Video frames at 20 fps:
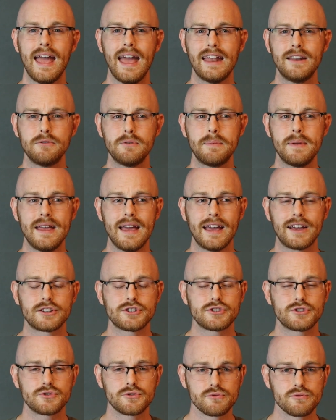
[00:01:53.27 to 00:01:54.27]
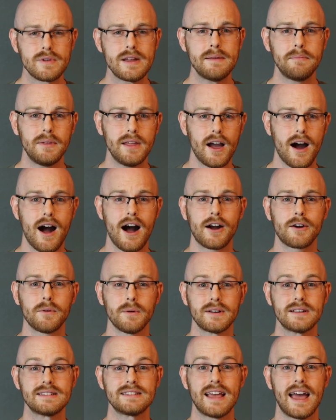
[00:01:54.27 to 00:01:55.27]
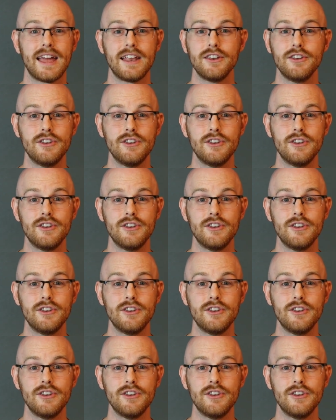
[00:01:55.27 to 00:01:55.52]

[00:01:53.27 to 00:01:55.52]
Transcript: And it would be extremely awkward to say,